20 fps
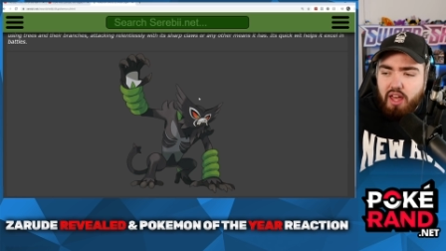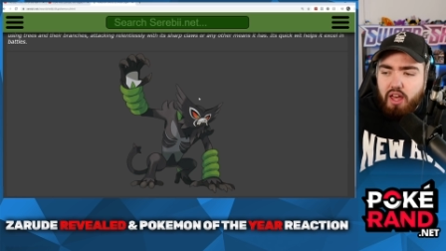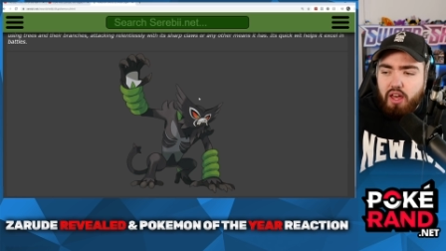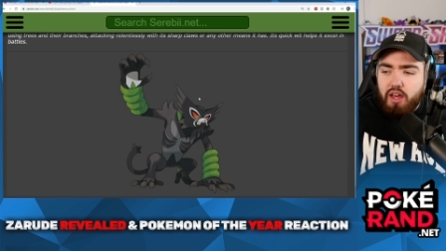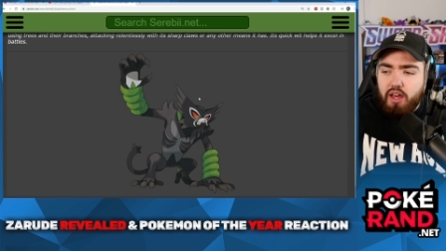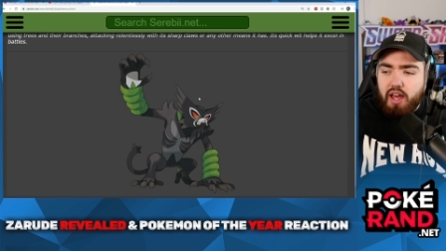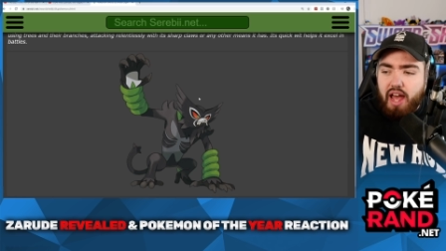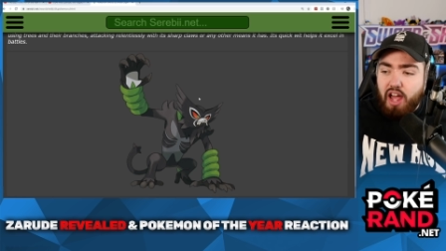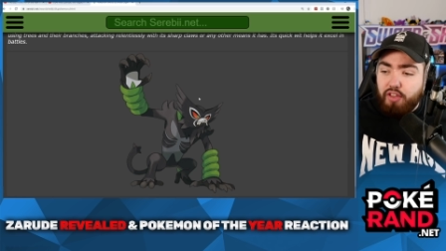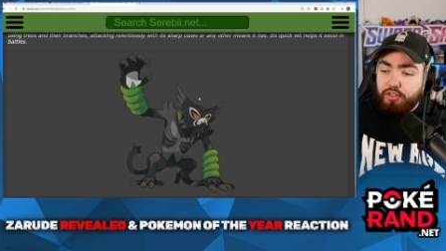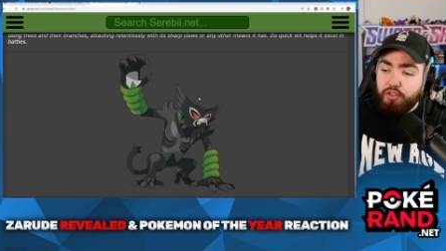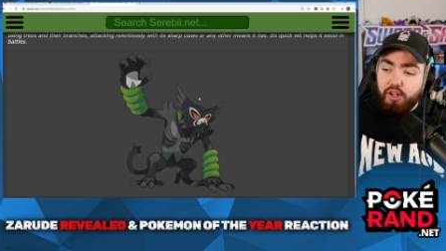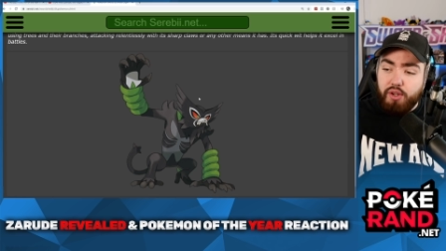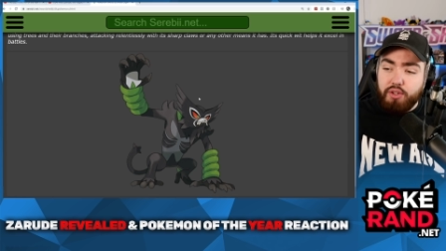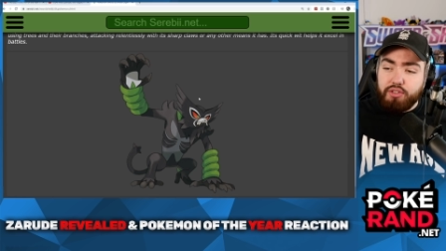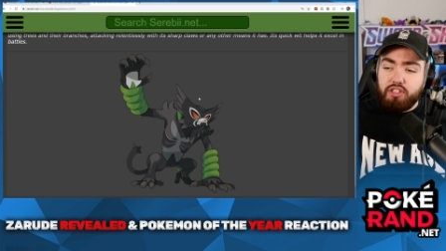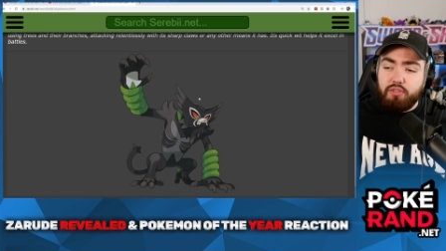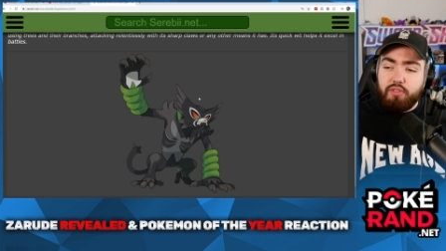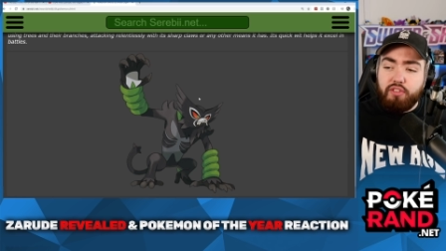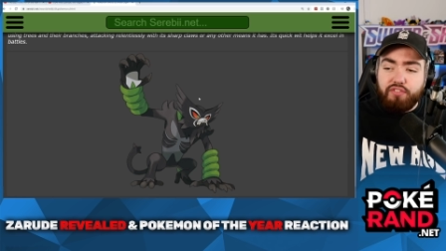Uh, I thought it
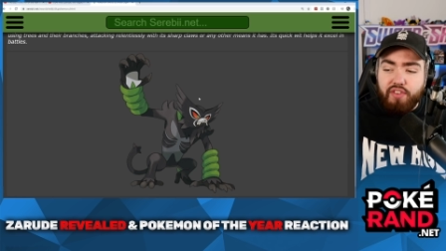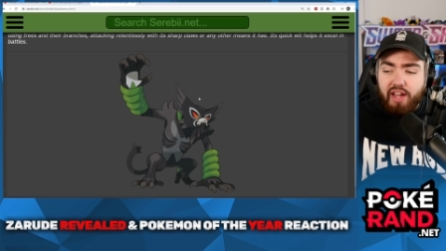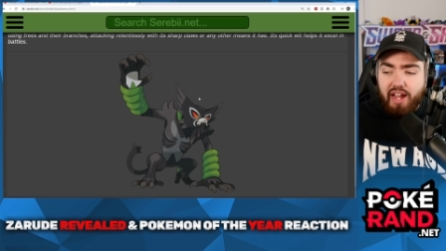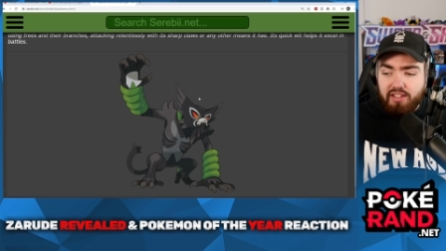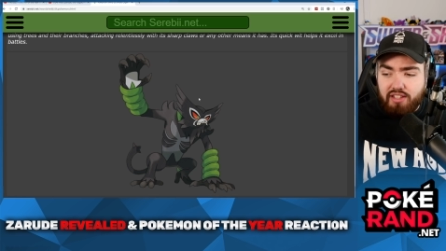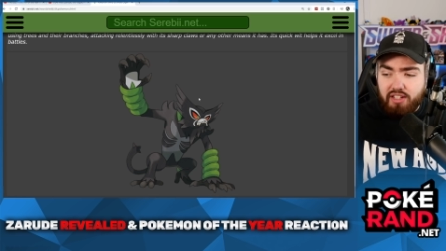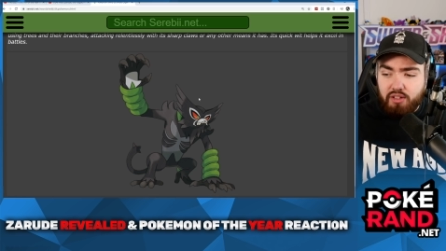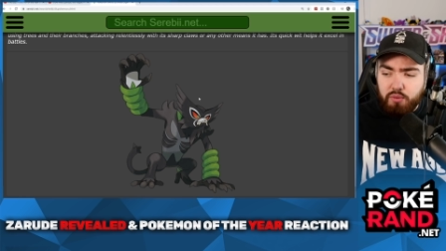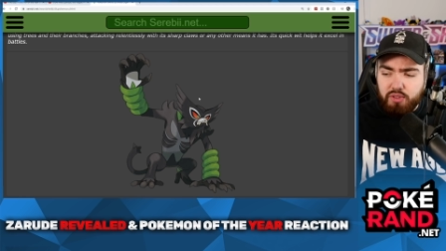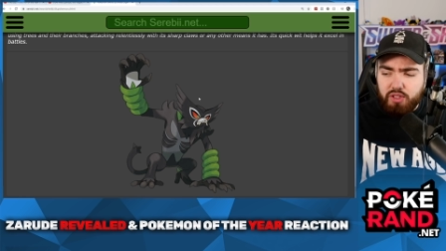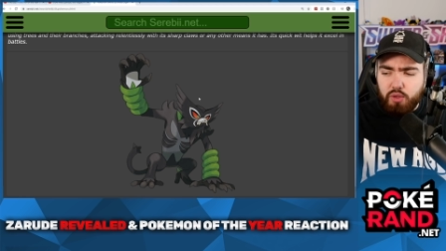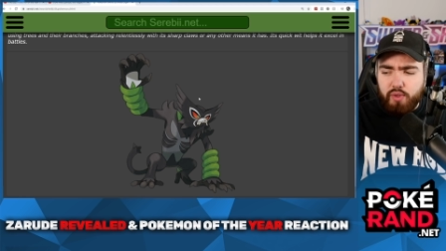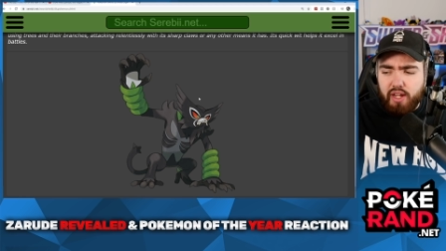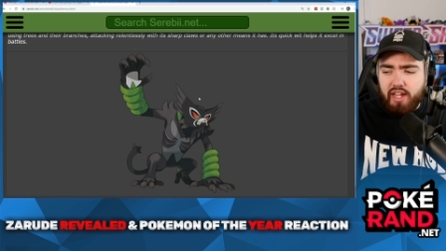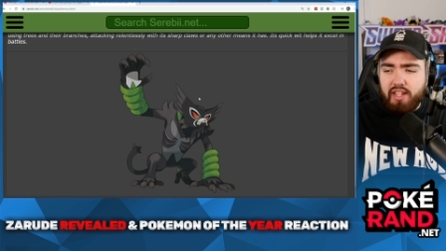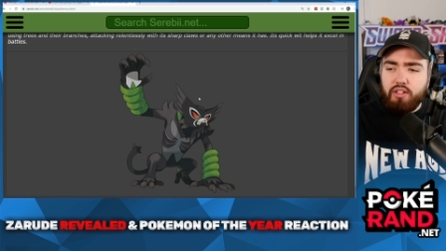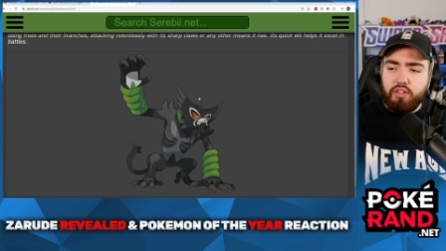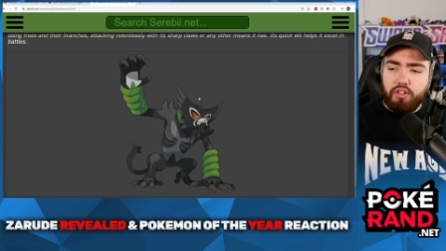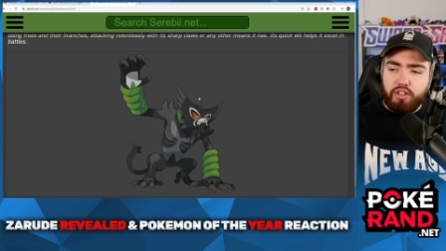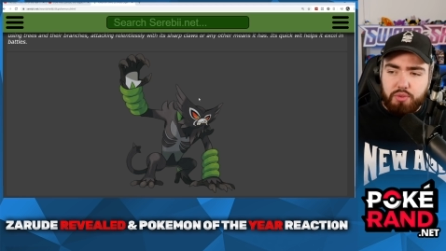was going to be fighting with the way
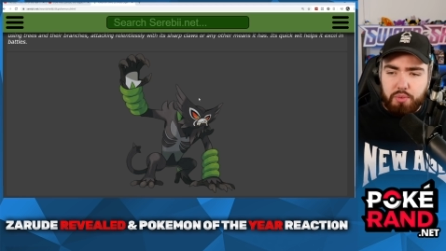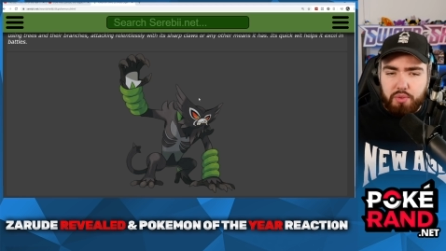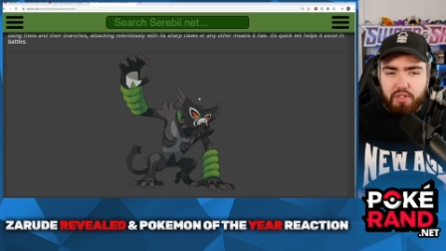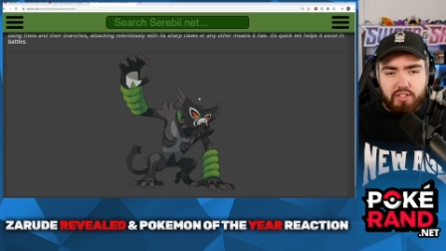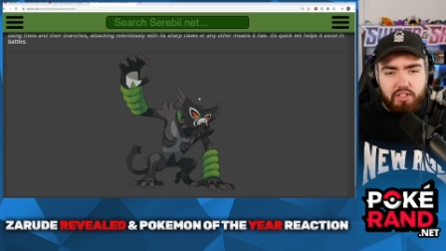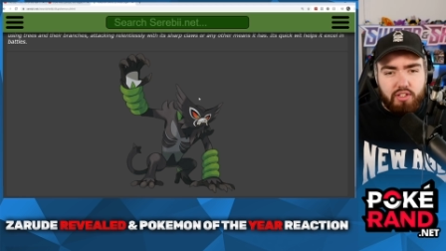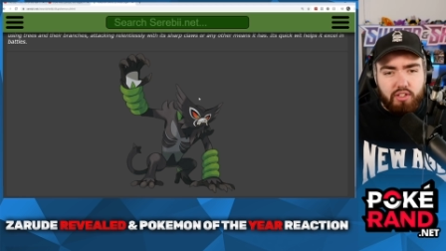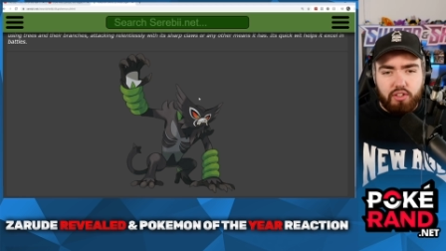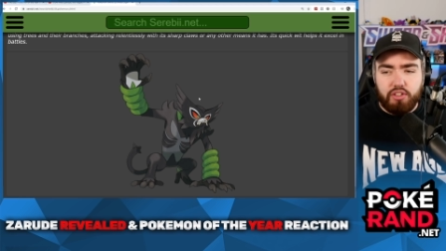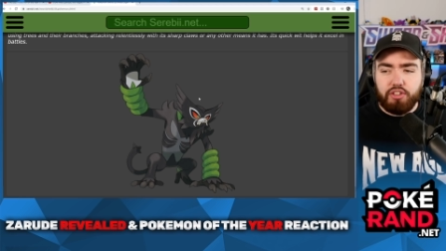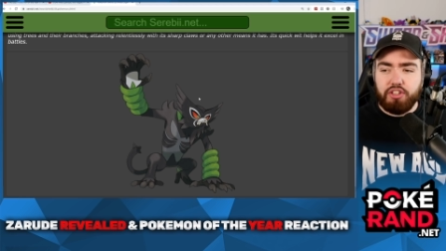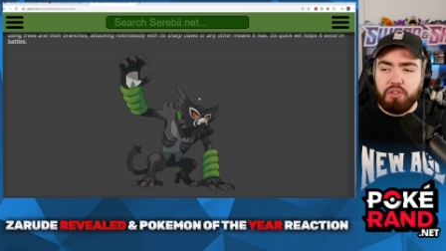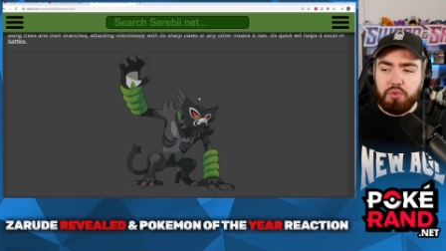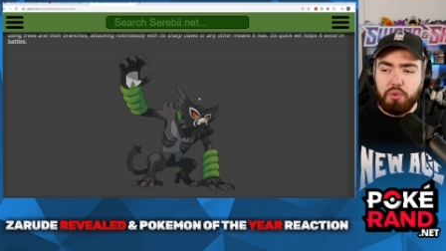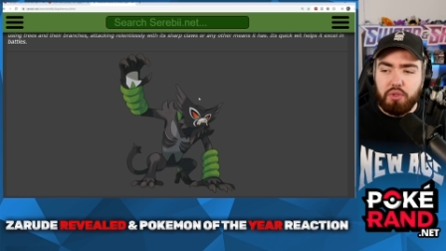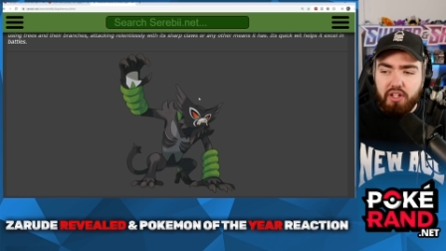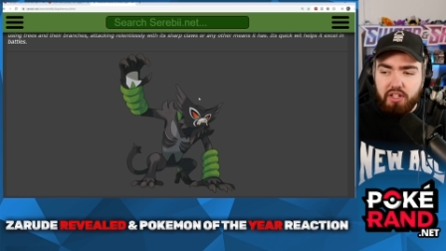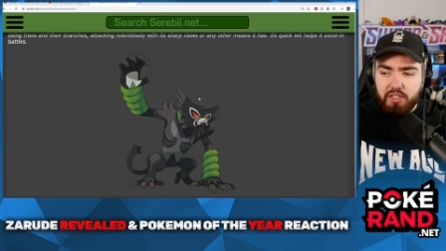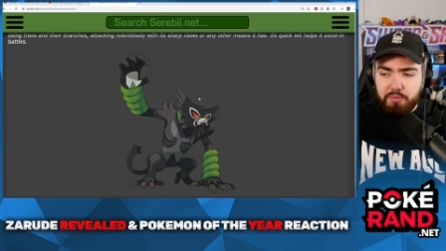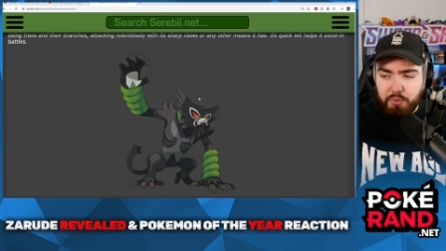it looks, with its claws,
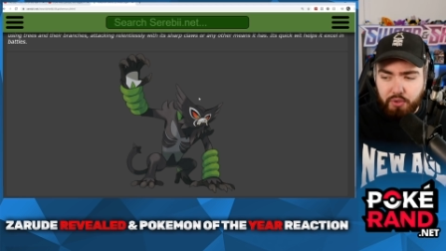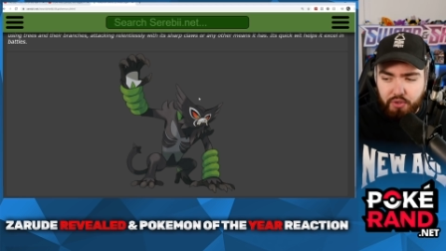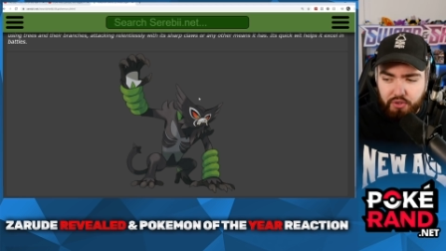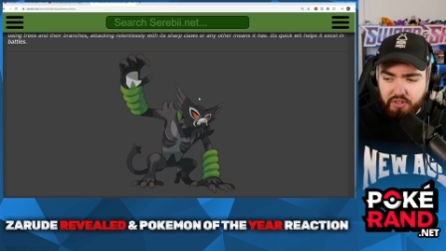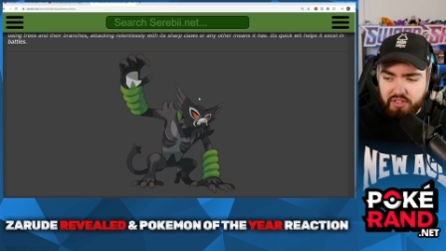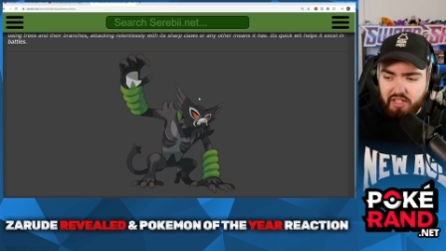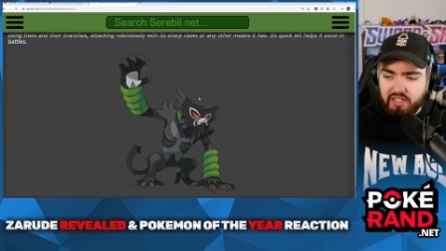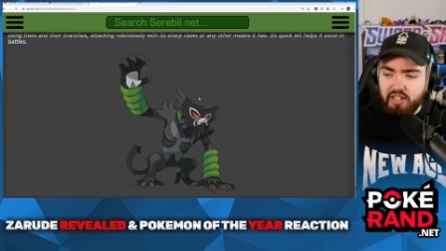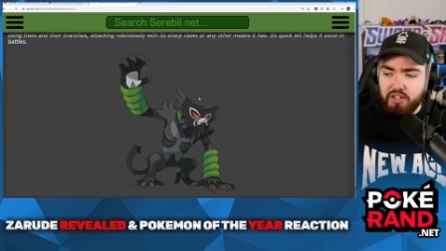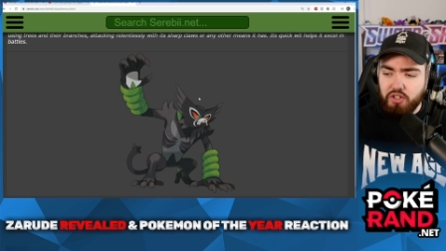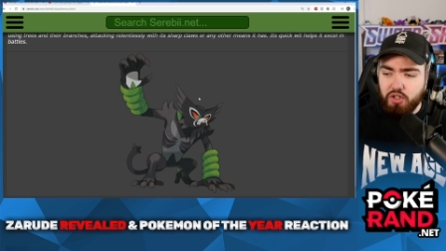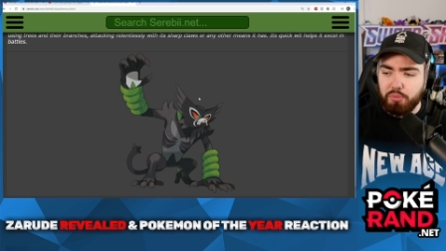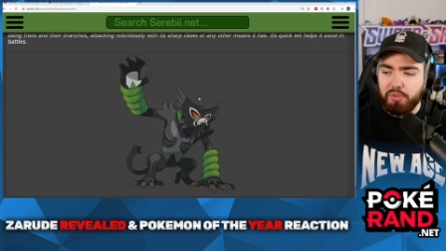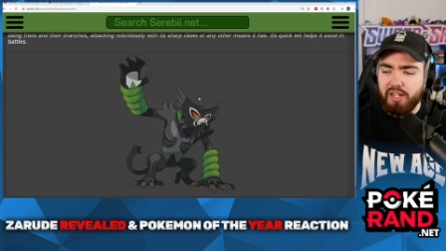with its paws, etc.